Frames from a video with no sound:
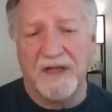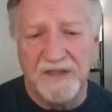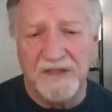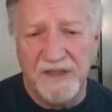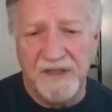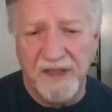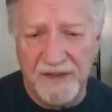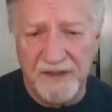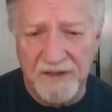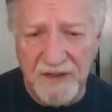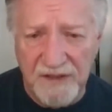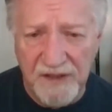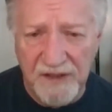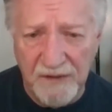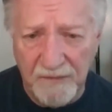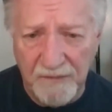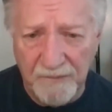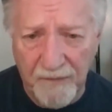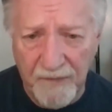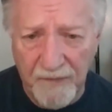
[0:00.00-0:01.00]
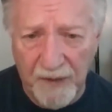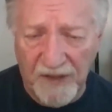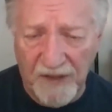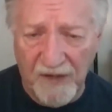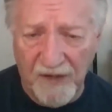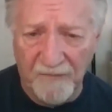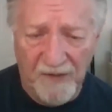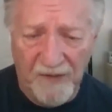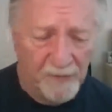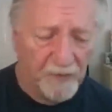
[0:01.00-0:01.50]
They will have people come in
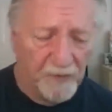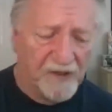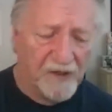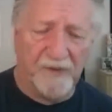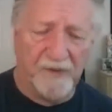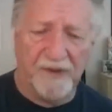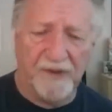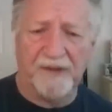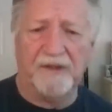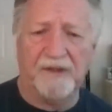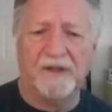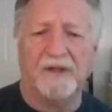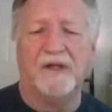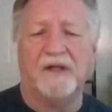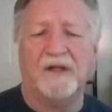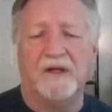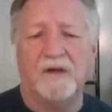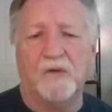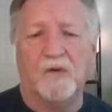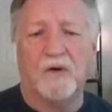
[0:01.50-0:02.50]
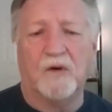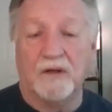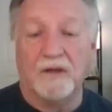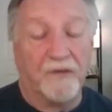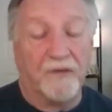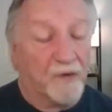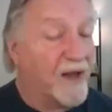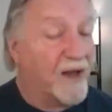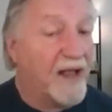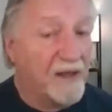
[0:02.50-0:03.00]
who are other who
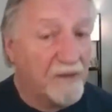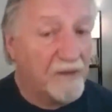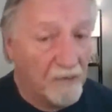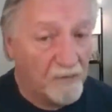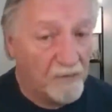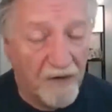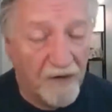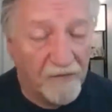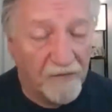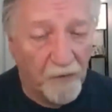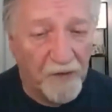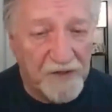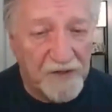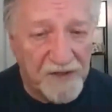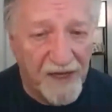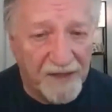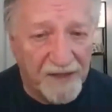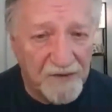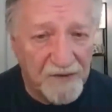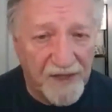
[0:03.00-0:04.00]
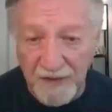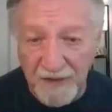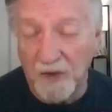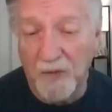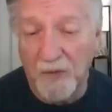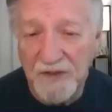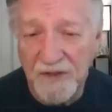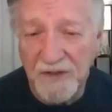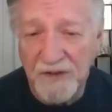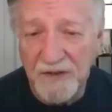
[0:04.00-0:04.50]
are voice actors to answer
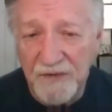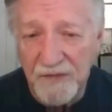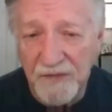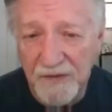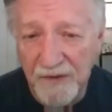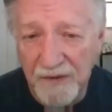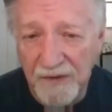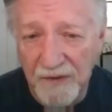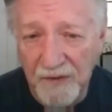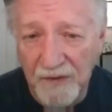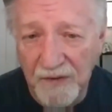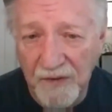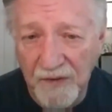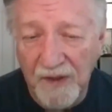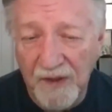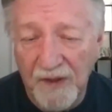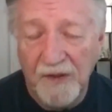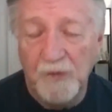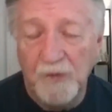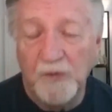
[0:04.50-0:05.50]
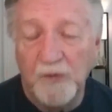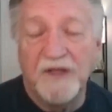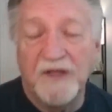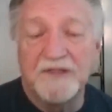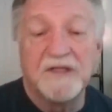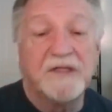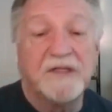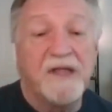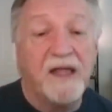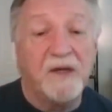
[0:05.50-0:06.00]
questions you know you'll get to
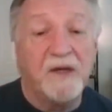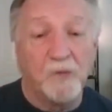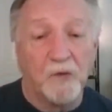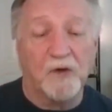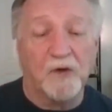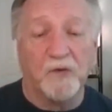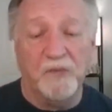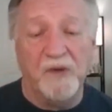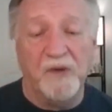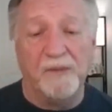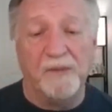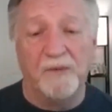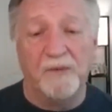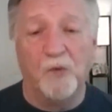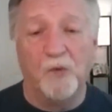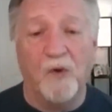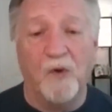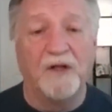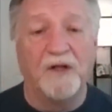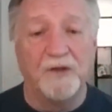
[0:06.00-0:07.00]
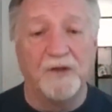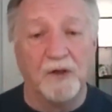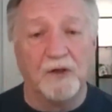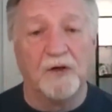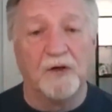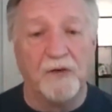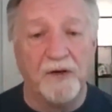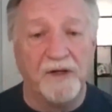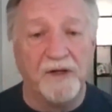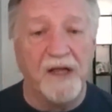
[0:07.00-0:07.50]
network with people while you're learning how to
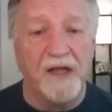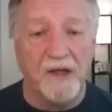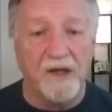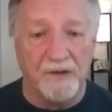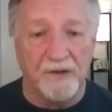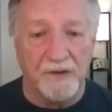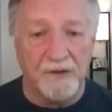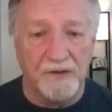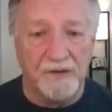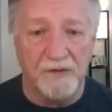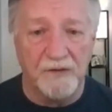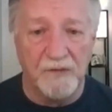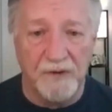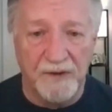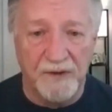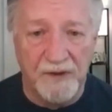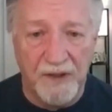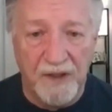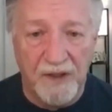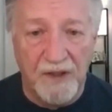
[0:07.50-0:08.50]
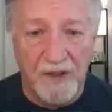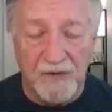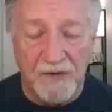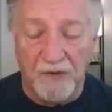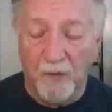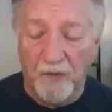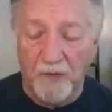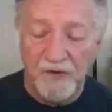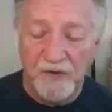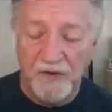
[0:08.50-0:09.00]
do it so that when you leave
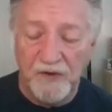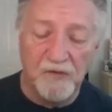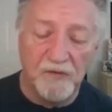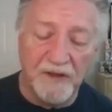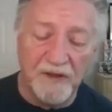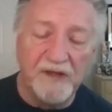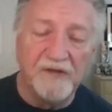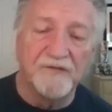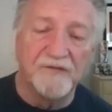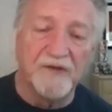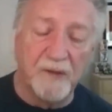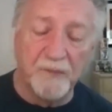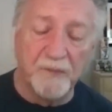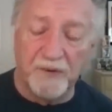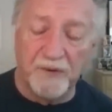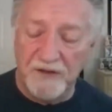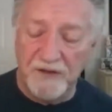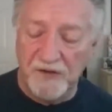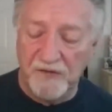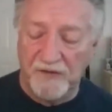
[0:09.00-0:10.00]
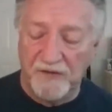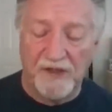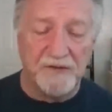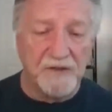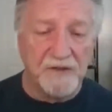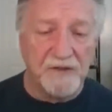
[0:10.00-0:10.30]
that place you've got your cd